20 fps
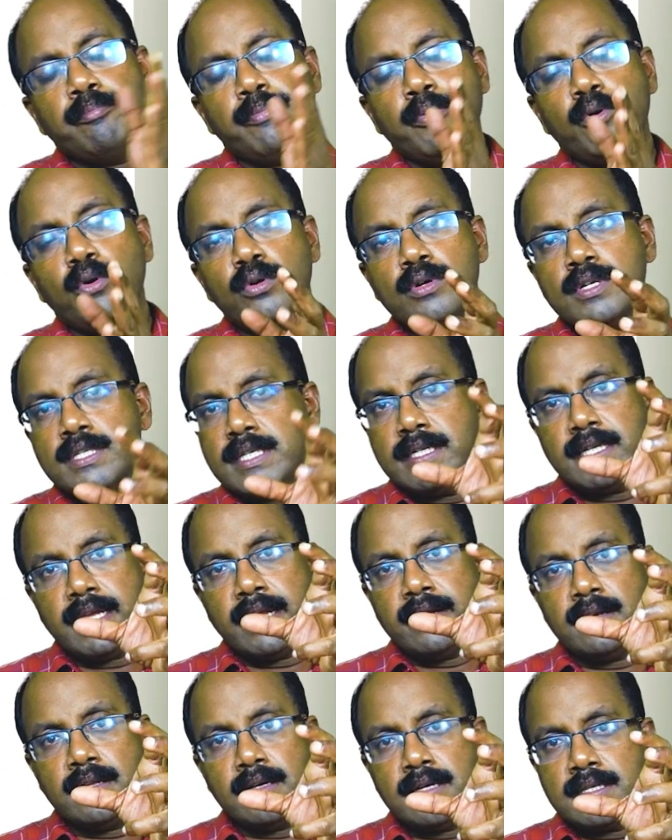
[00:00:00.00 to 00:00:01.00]
PONS, it
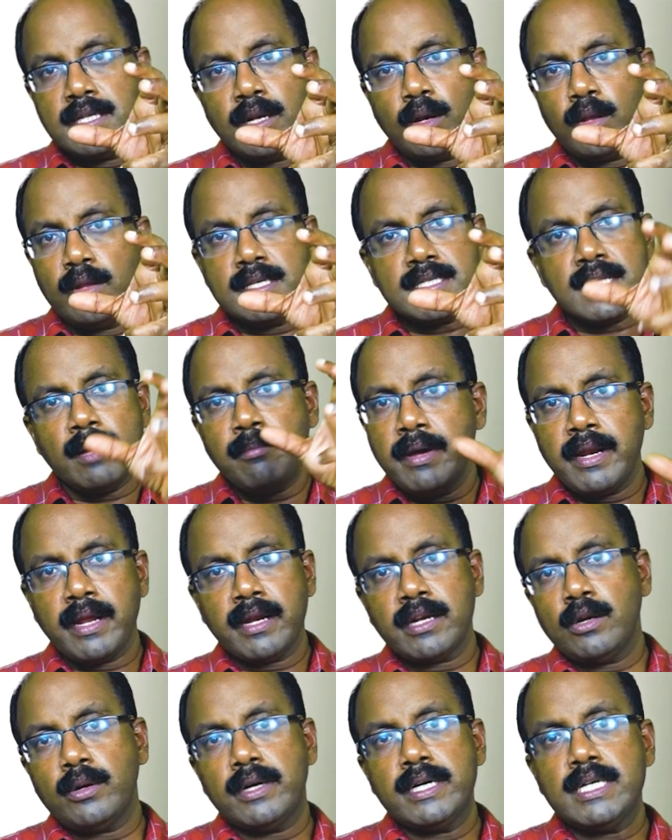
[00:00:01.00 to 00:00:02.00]
enters into the
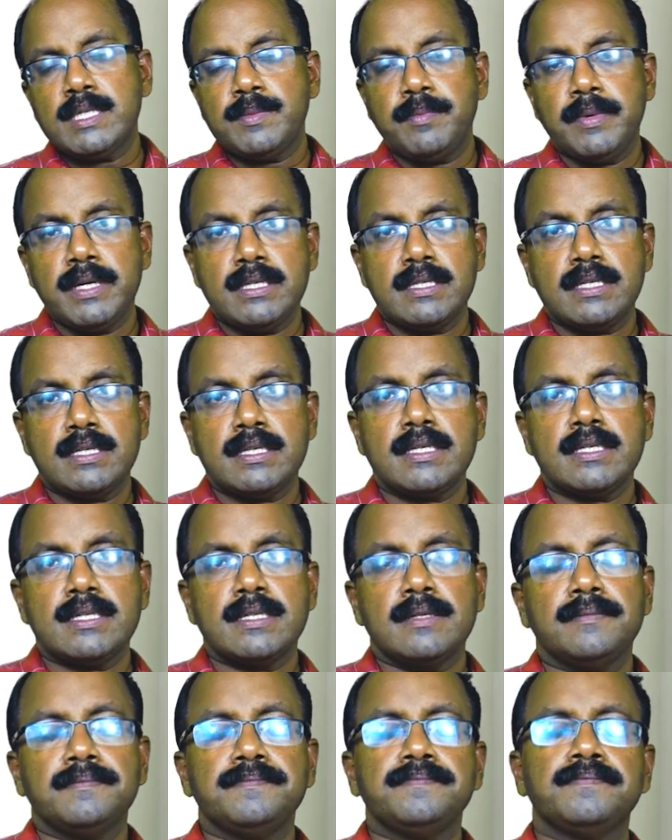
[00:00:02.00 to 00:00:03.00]
subarachnoid
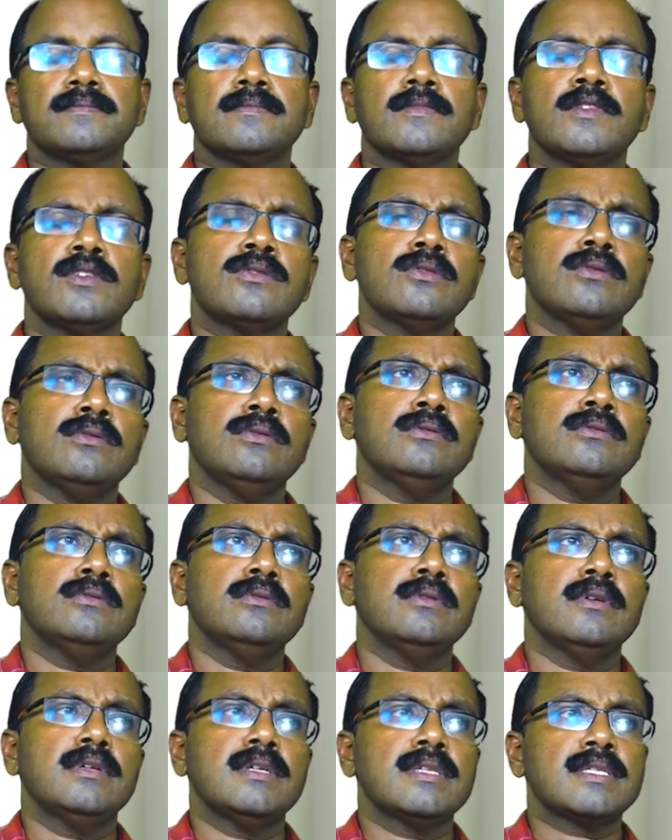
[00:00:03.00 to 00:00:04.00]
space. So
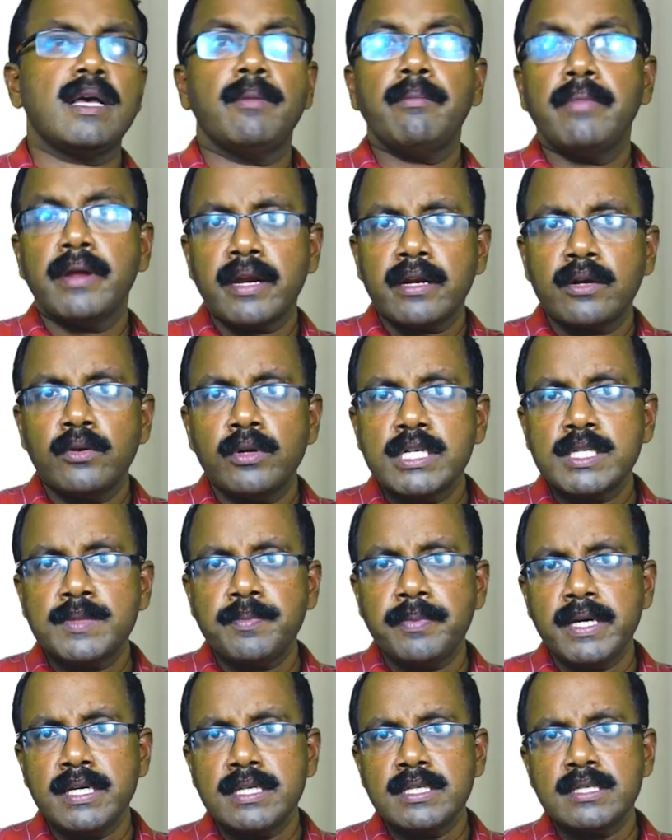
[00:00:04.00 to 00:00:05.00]
subarachnoid
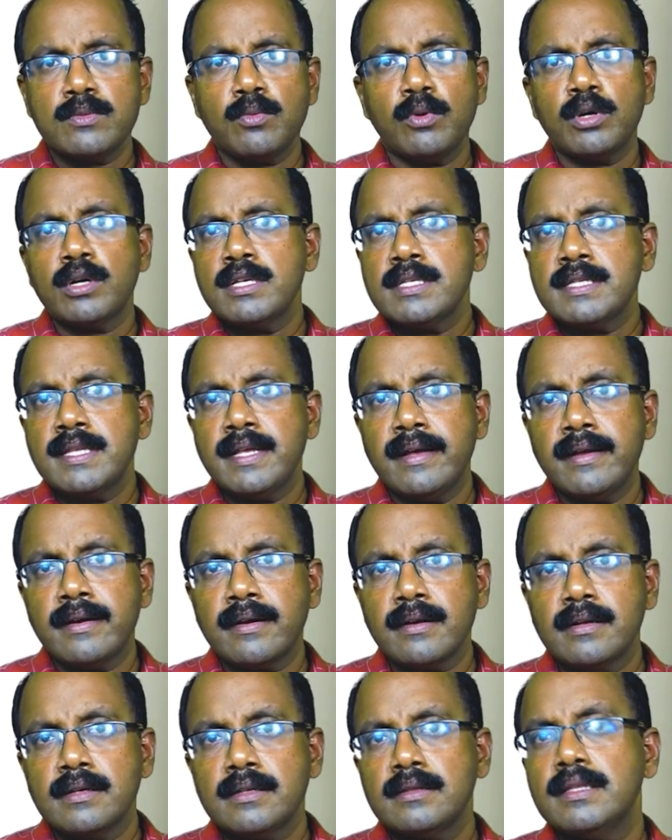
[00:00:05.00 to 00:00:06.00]
space, what is there?
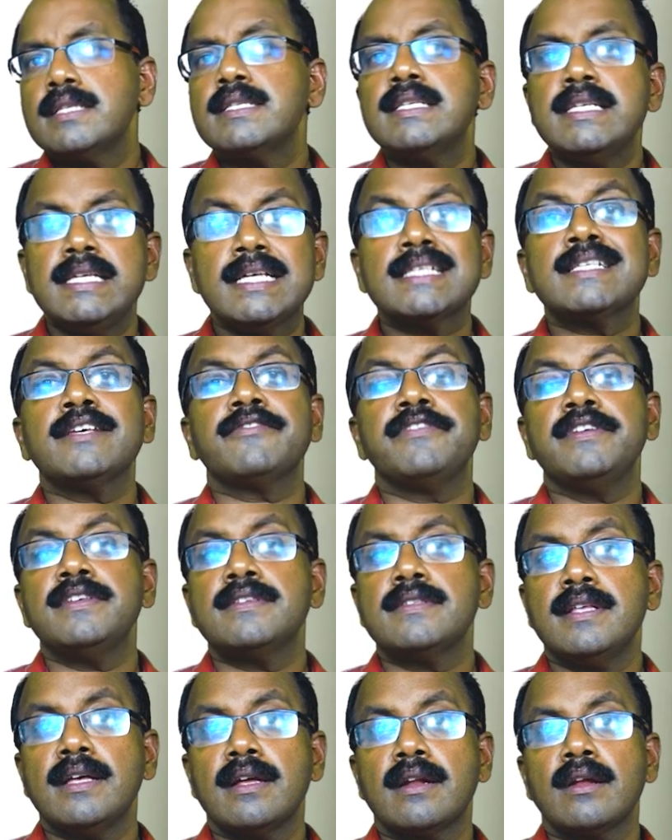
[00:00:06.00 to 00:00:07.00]
The CSF
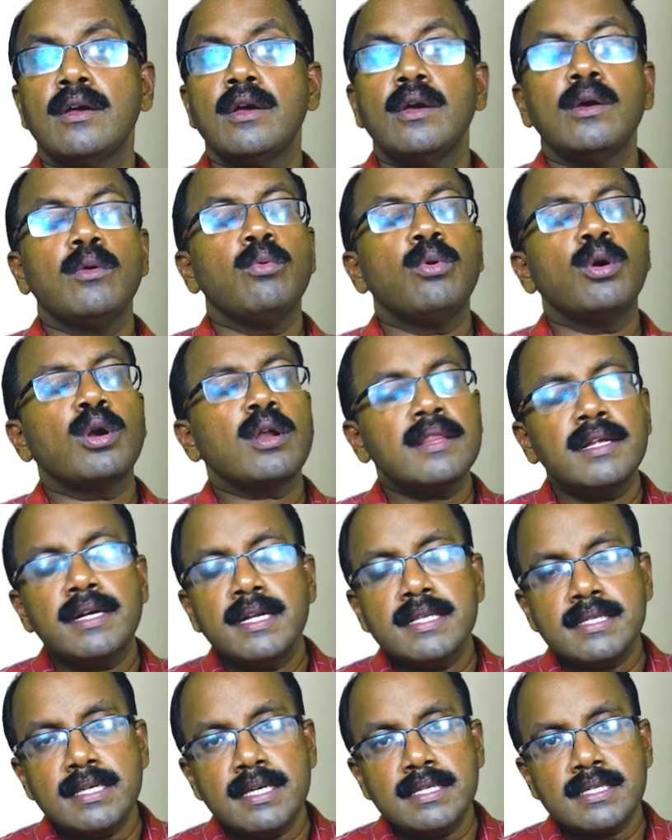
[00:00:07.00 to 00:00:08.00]
is there. What are the
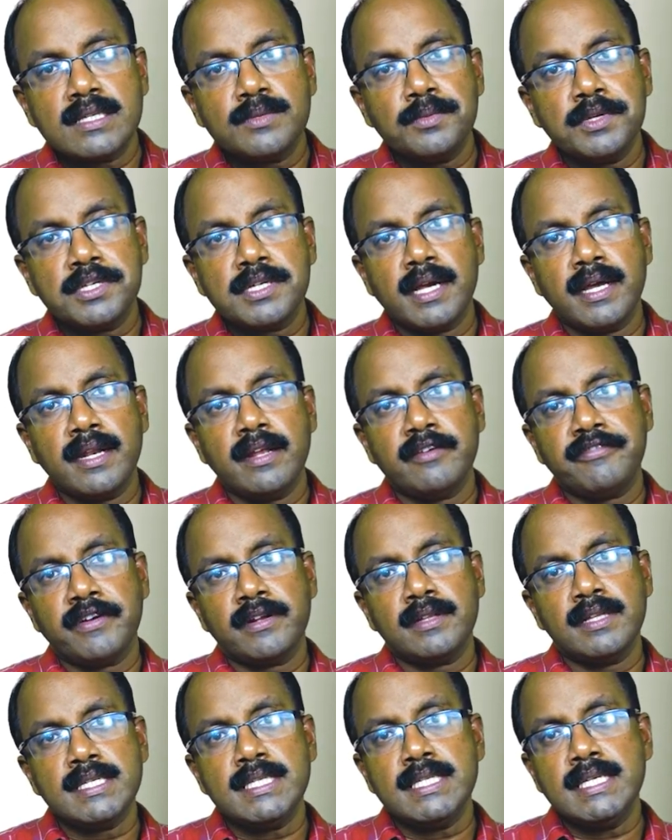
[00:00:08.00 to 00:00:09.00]
diseases which can
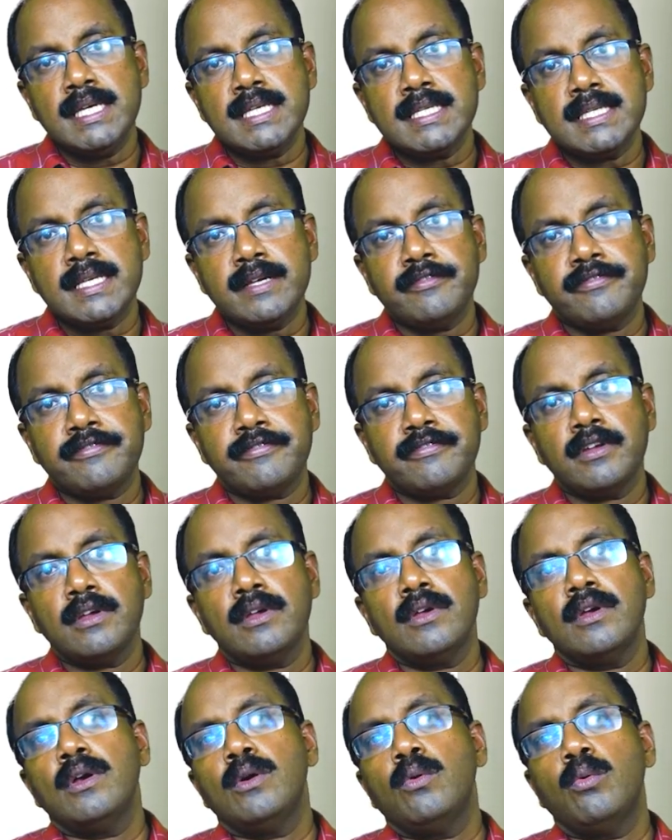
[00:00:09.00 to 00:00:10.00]
affect the
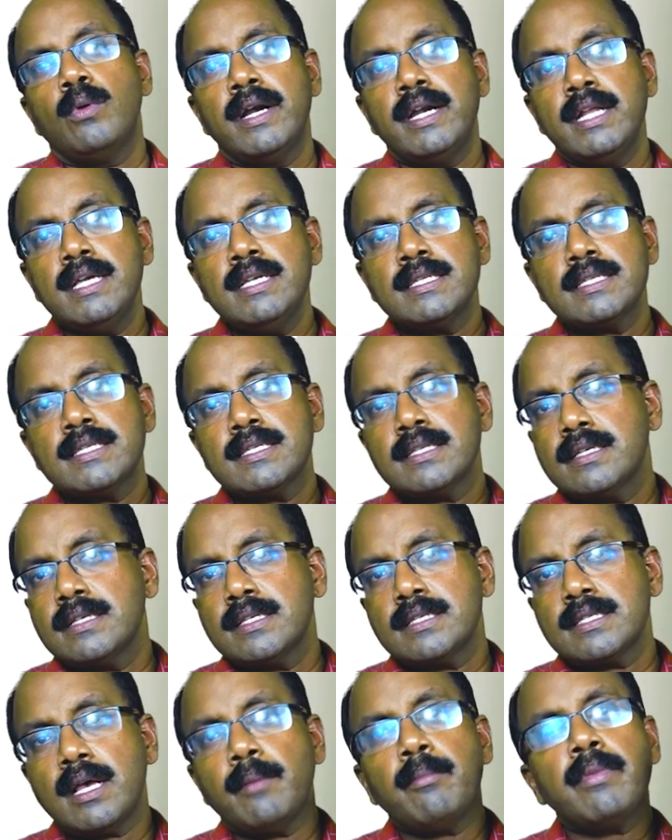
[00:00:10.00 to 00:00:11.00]
CSF? One is
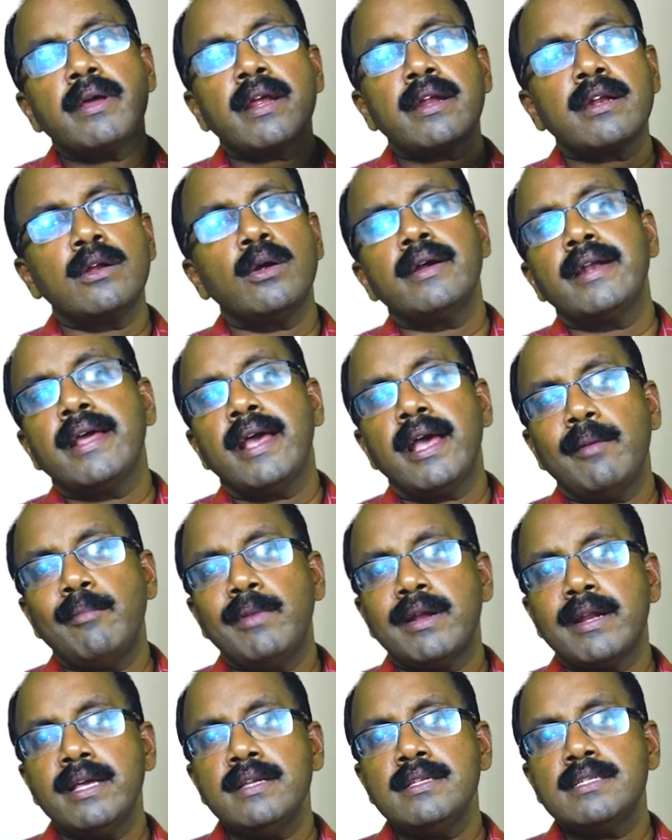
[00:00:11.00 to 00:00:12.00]
subarachnoid
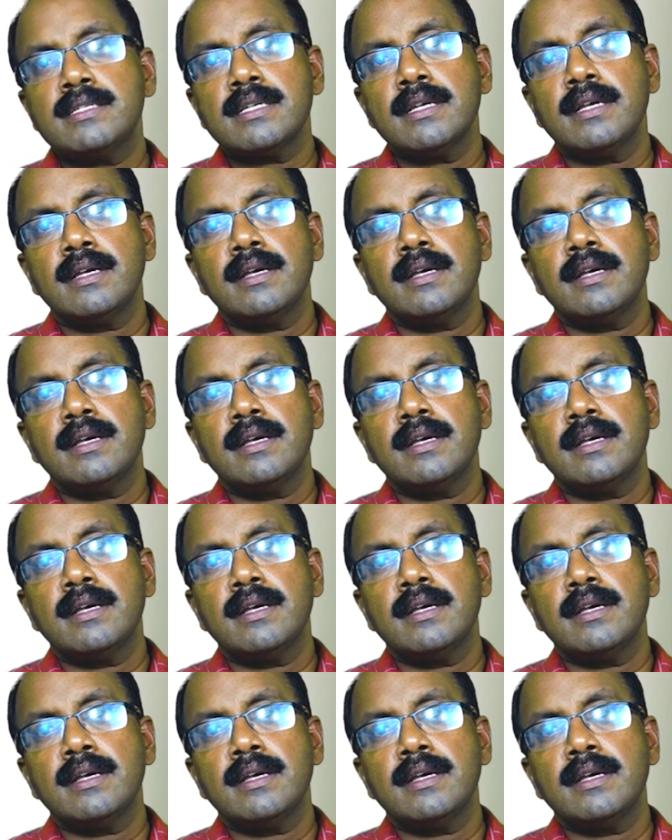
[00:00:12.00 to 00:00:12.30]
hemorrhage